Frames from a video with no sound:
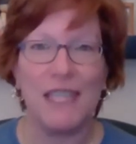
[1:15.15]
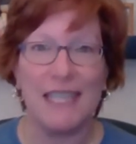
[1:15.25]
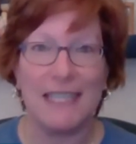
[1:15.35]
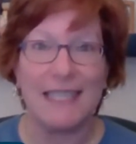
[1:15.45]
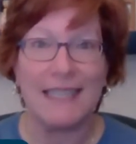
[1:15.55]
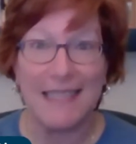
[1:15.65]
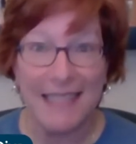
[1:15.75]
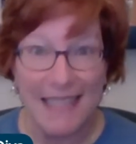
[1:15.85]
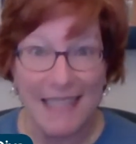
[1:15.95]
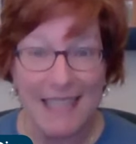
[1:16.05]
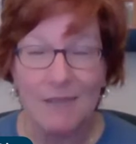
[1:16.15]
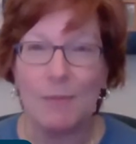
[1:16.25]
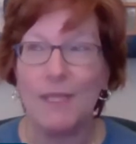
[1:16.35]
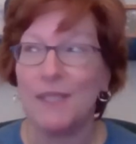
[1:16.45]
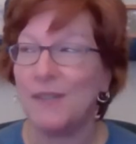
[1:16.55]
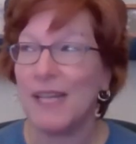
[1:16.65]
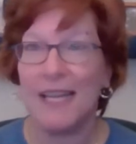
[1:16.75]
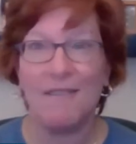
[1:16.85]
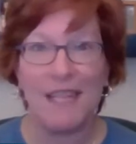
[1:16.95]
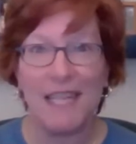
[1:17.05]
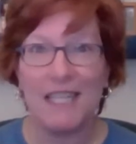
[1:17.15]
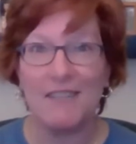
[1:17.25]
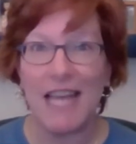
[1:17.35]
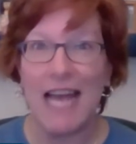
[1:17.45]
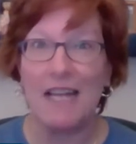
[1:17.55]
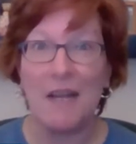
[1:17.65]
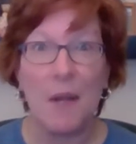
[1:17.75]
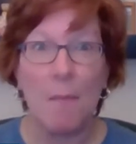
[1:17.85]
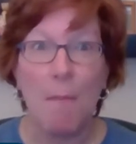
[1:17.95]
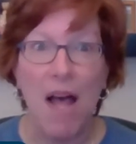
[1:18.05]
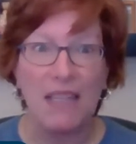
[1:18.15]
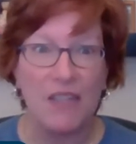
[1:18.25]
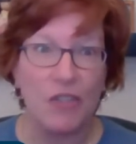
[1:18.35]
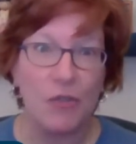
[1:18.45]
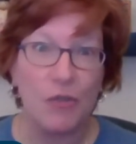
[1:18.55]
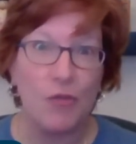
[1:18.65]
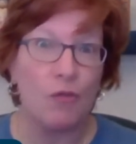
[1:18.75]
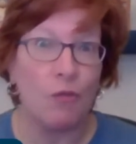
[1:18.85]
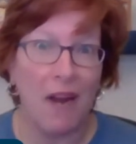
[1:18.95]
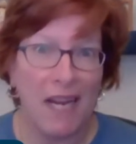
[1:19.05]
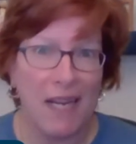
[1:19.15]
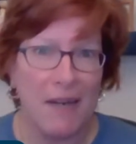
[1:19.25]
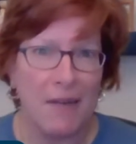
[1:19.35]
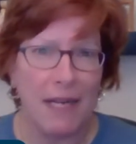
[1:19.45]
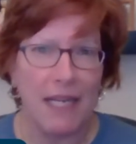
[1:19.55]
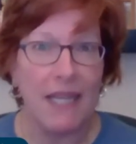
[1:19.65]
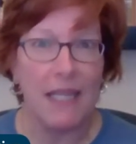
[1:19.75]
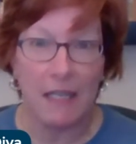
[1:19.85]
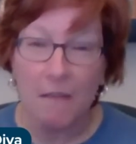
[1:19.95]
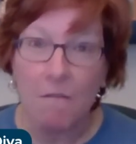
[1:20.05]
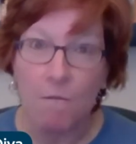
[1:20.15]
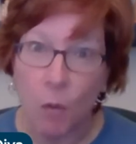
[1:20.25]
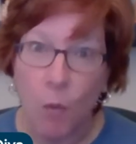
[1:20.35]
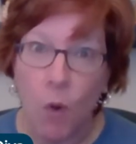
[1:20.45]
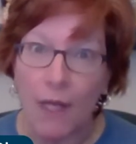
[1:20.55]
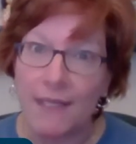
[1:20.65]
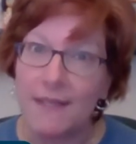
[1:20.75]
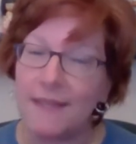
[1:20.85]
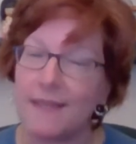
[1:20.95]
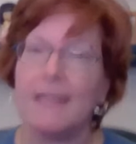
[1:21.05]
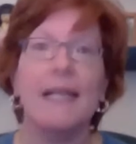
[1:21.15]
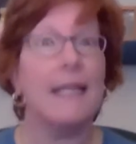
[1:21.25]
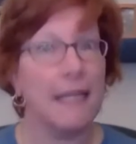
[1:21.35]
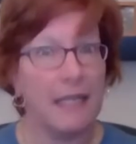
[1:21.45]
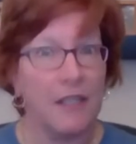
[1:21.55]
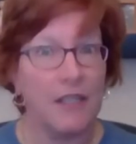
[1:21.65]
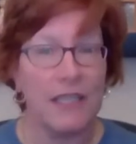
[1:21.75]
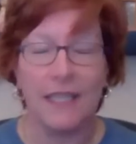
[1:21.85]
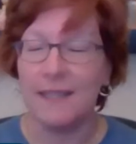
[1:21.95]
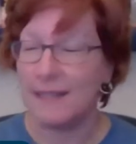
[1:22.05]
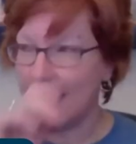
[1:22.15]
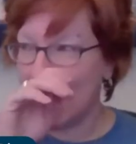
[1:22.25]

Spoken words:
It's sunny. We don't have any of that monsoon rain or anything for once, thank goodness.